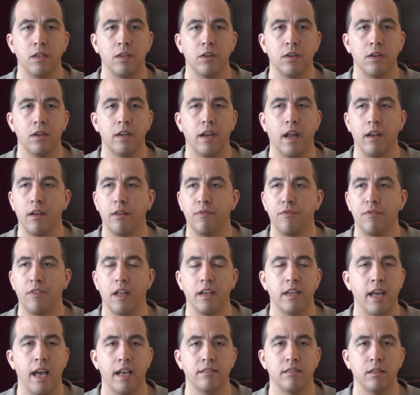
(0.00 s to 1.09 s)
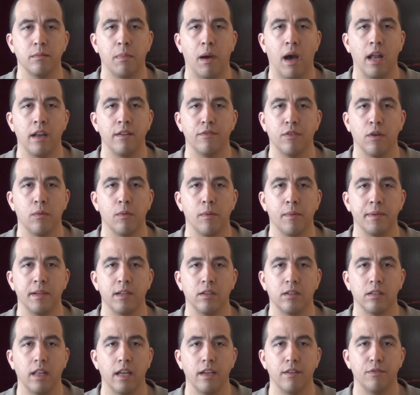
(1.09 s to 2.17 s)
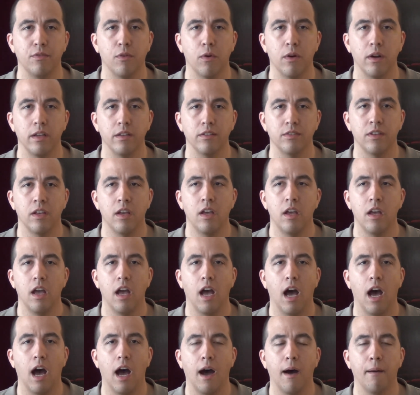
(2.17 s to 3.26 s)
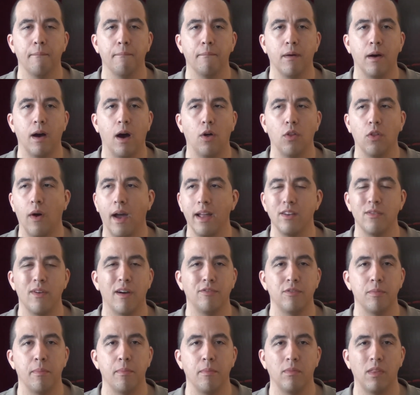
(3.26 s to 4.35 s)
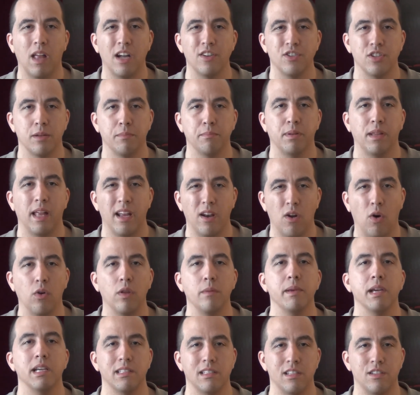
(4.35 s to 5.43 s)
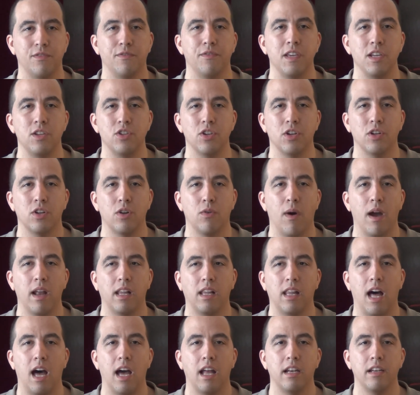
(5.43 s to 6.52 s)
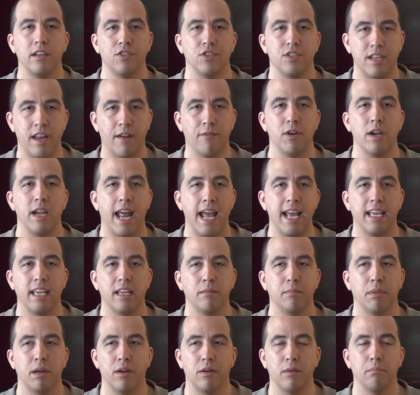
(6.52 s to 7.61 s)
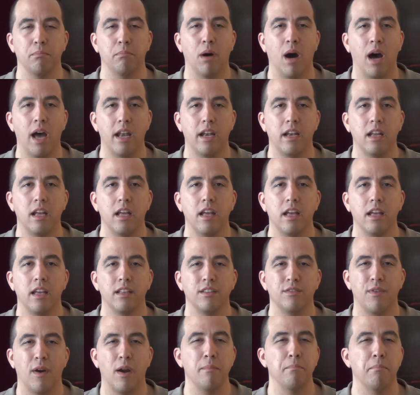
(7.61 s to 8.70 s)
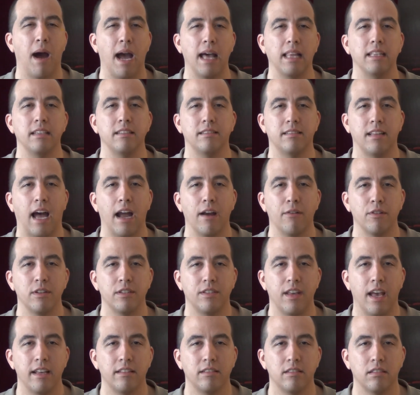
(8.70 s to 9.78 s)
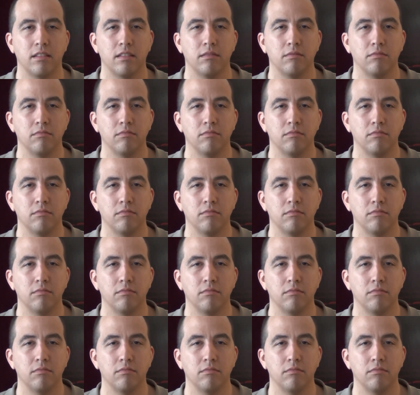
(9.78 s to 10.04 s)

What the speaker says: good and a fantastic body for a woman in her late 40s. Although I do have to lodge a complaint only because it's featured quite a lot. She's never naked, but her butt is very Miley Cyrus-esque,